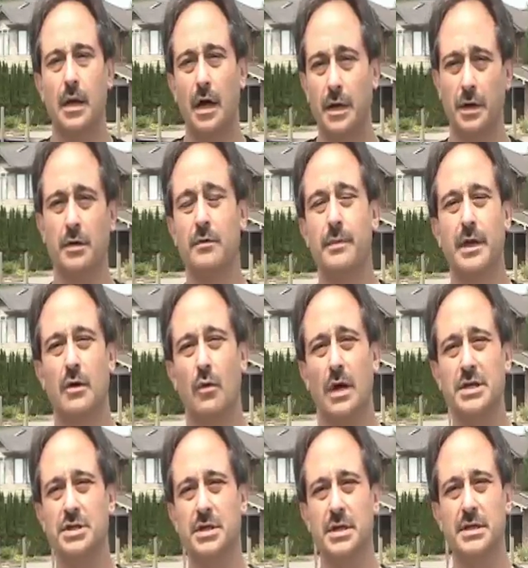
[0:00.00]
Another big
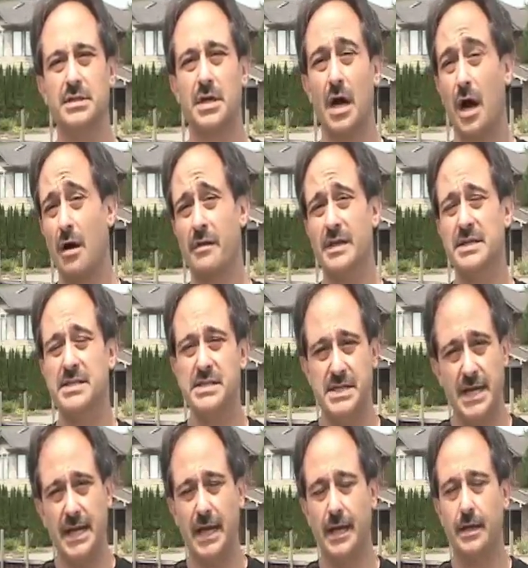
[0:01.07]
question is, are they
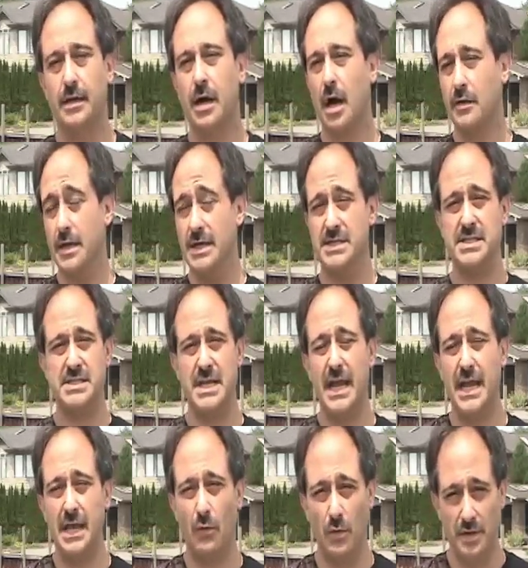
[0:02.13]
sticking? Are they
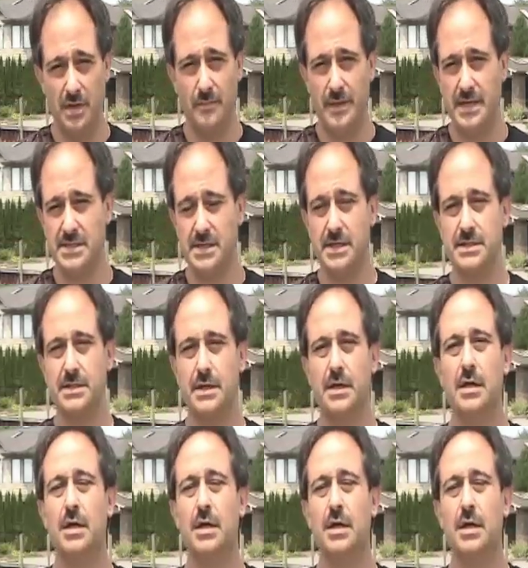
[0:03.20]
staying with the business?